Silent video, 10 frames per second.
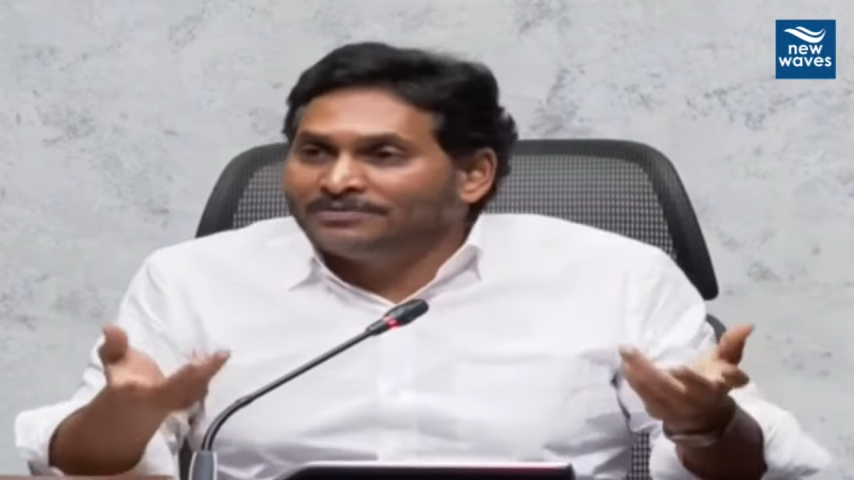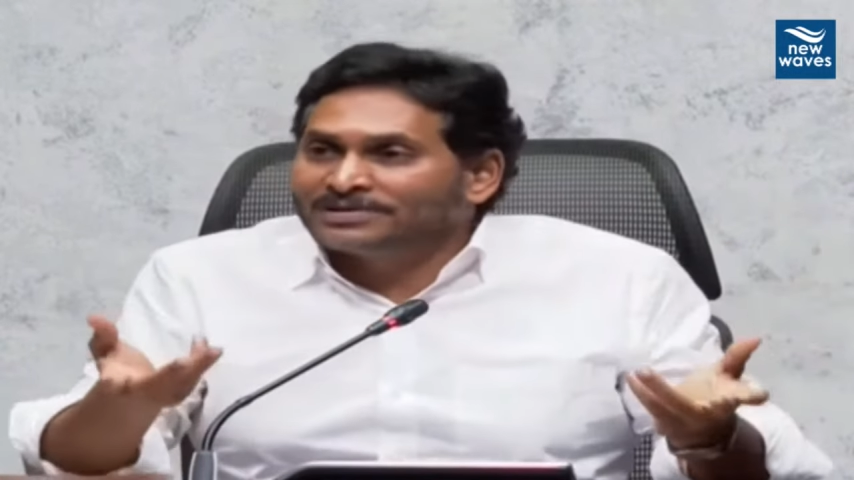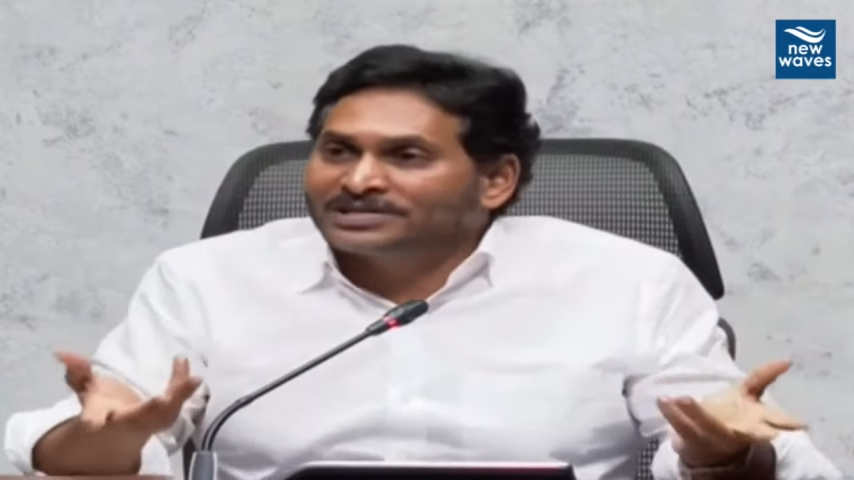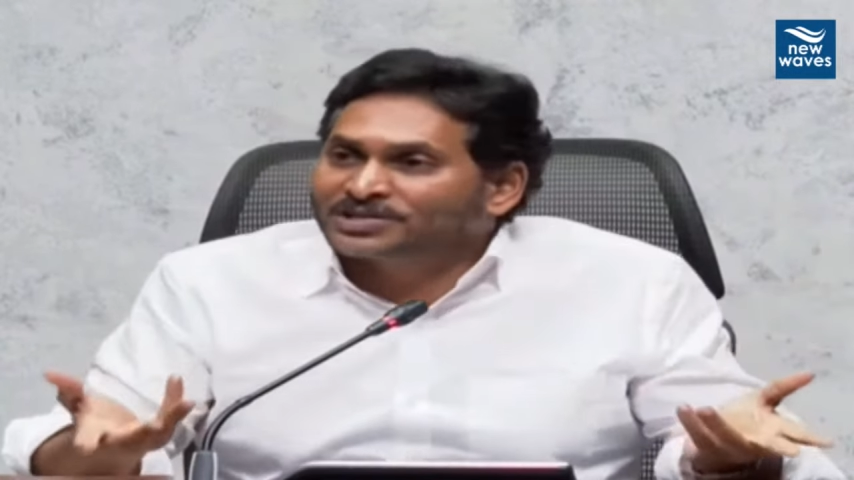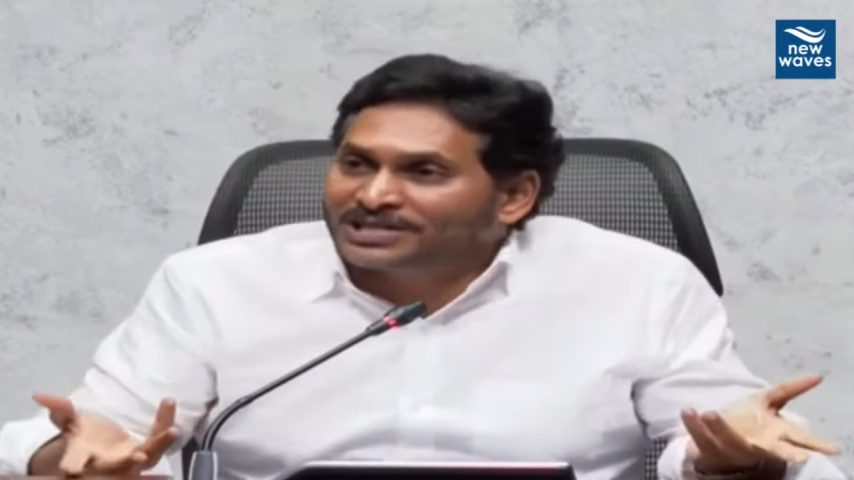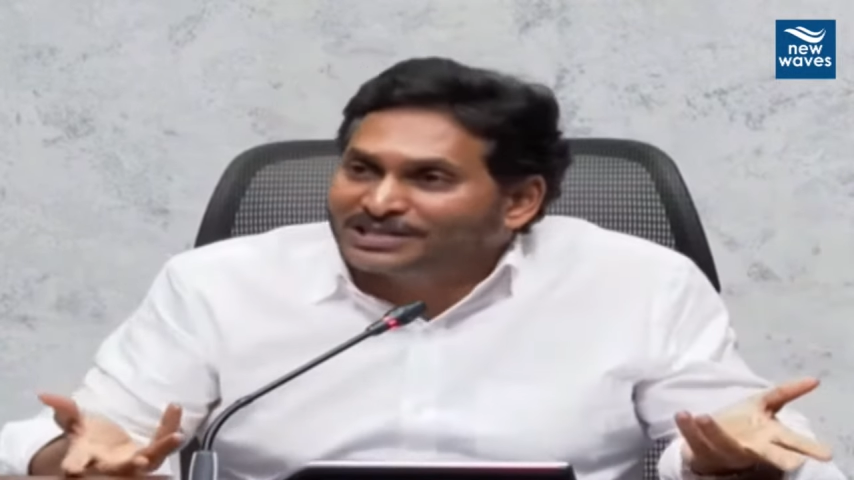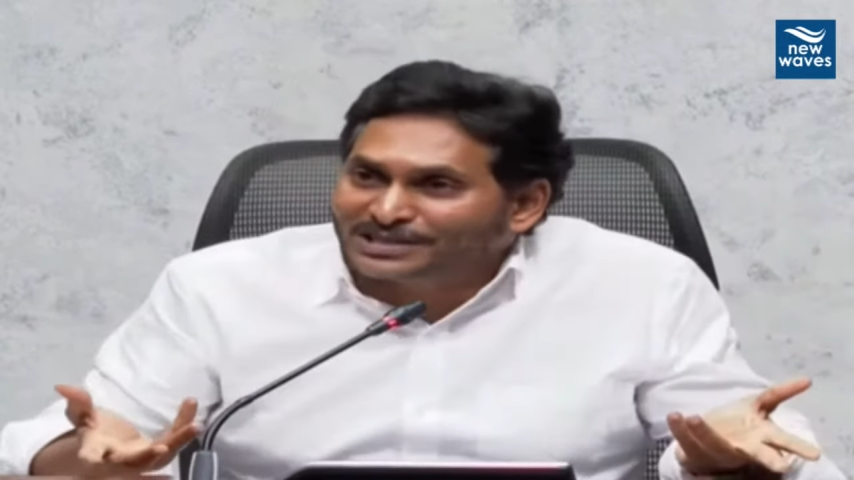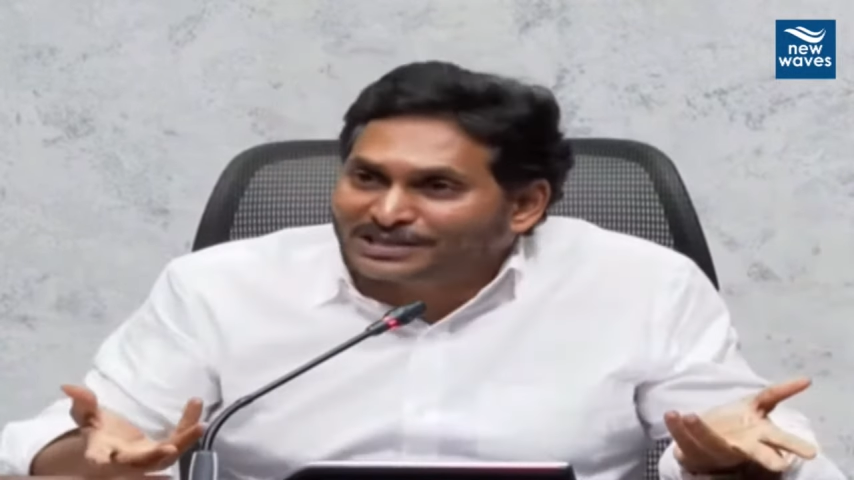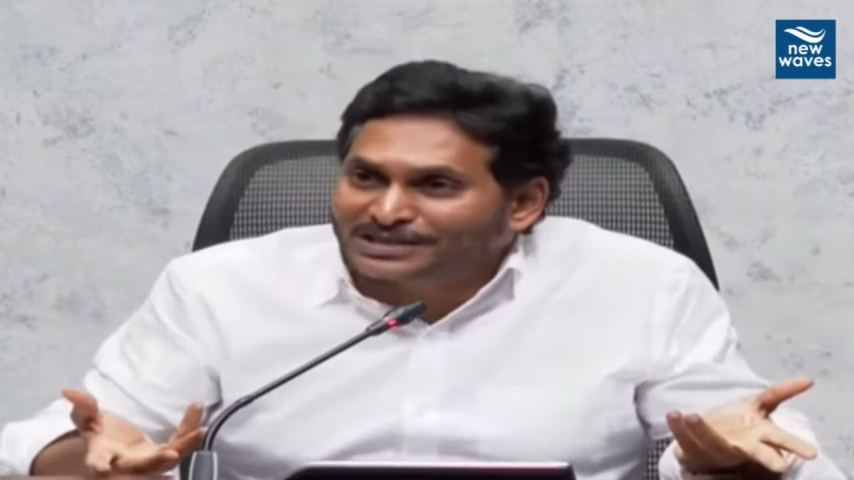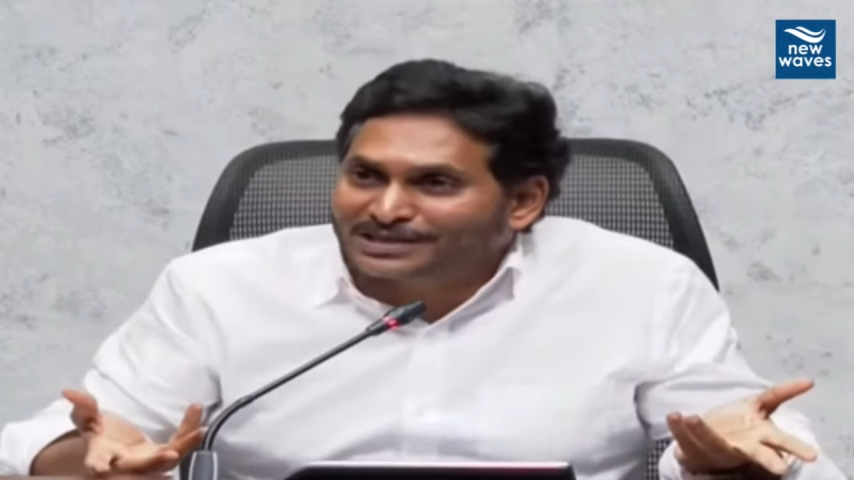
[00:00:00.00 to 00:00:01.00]
never such
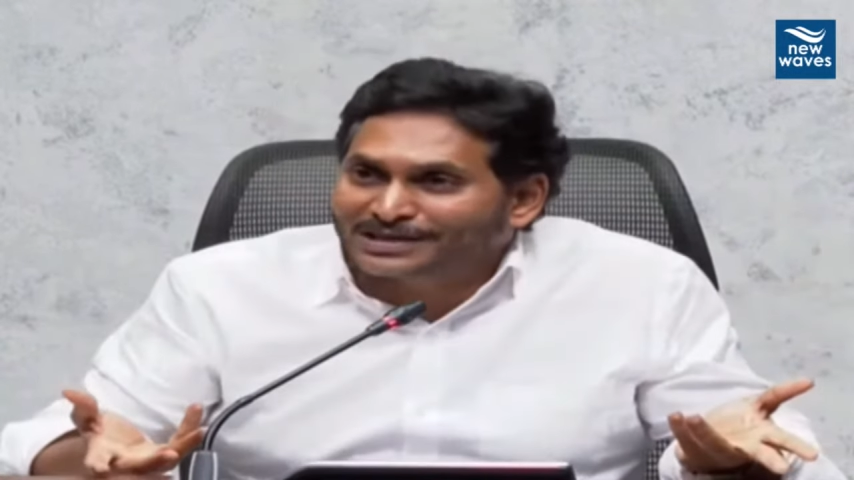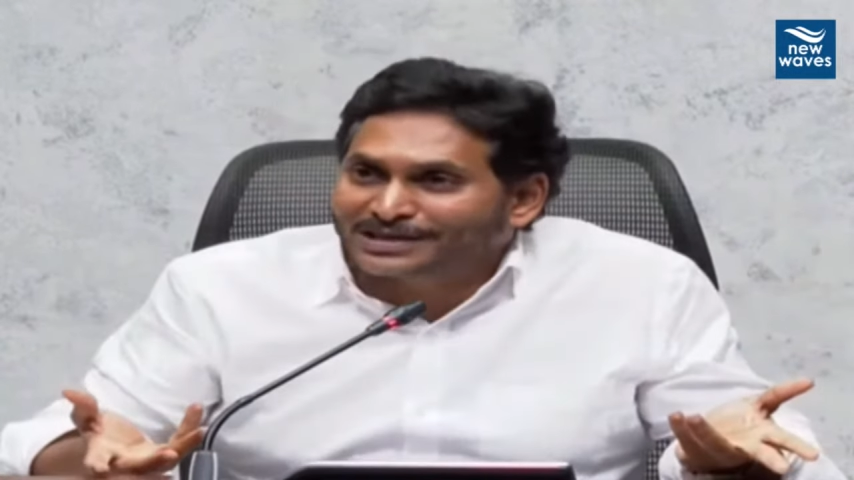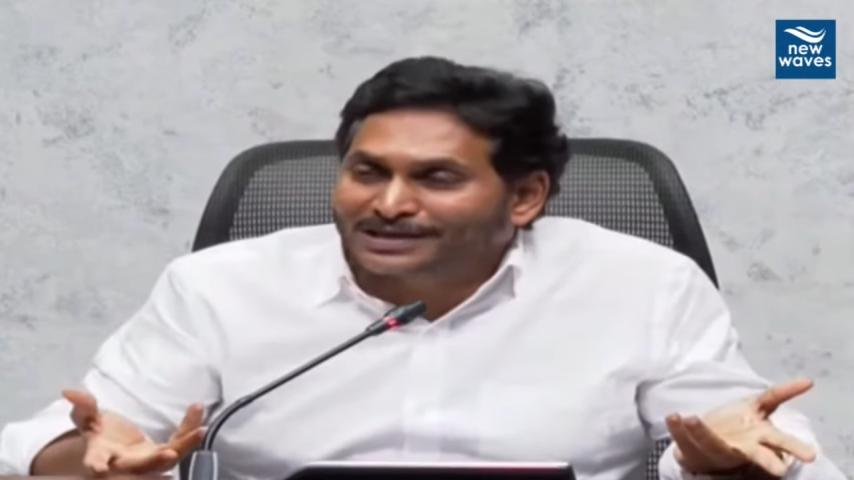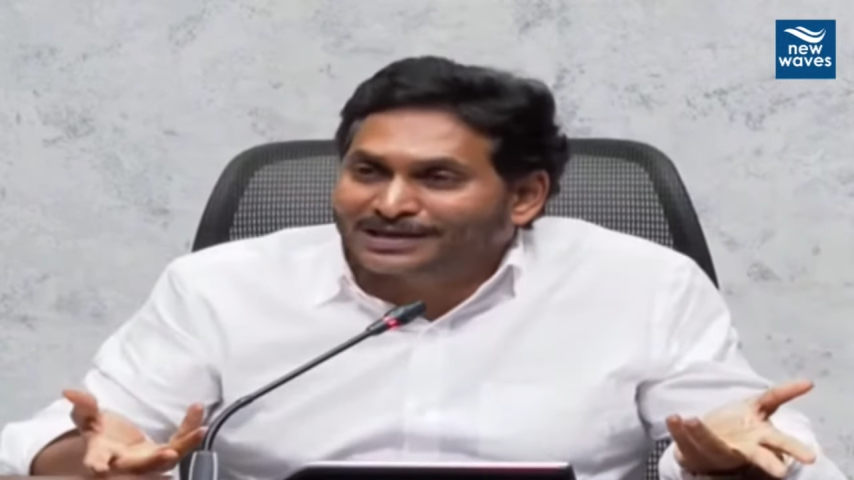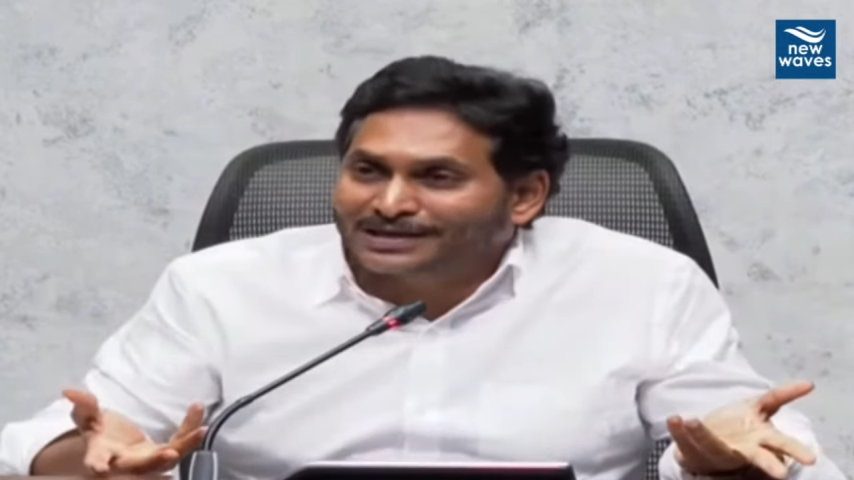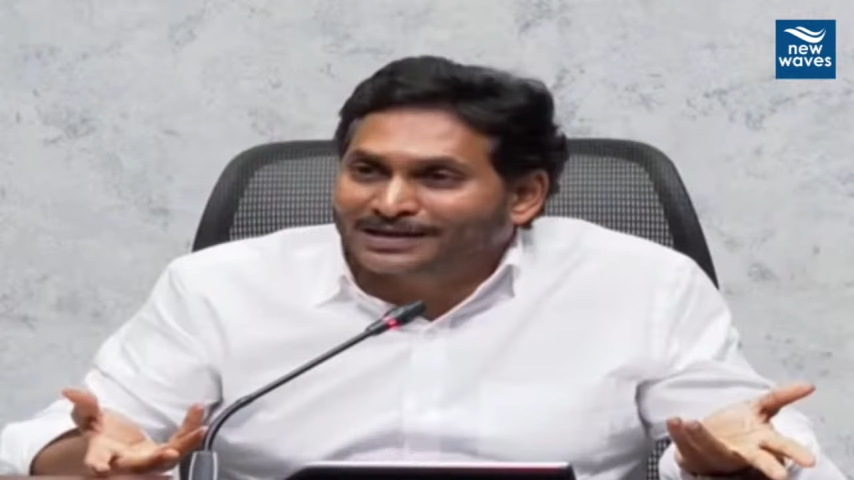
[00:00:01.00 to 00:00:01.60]
cases.